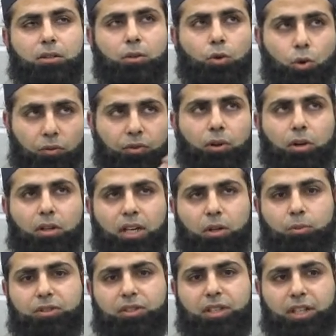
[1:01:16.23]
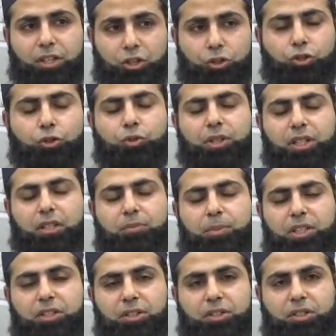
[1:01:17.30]
Overall, I would say you do need a
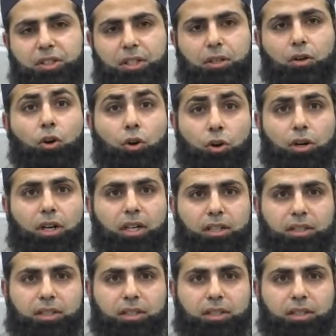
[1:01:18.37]
PGC or at